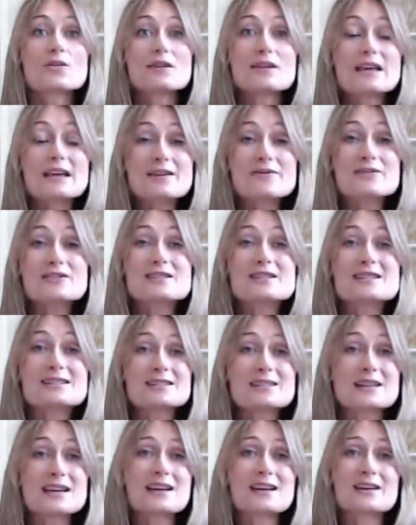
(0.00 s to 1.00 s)
even
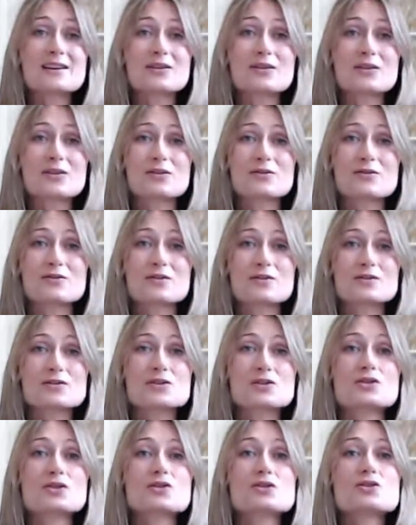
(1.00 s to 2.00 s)
seeing a thought.
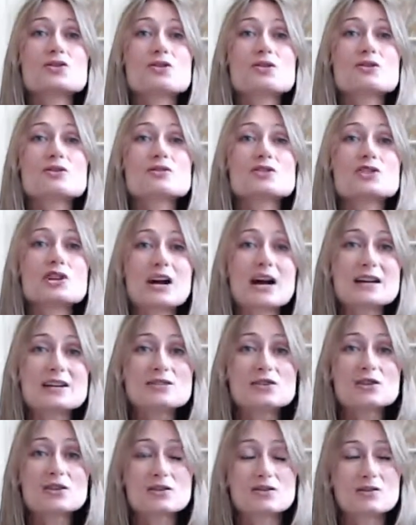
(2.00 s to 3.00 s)
So don't judge
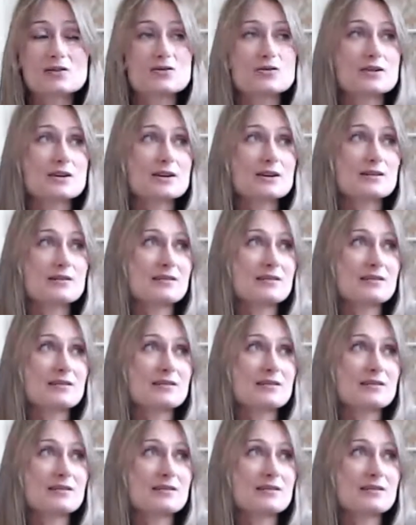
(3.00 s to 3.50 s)
a thought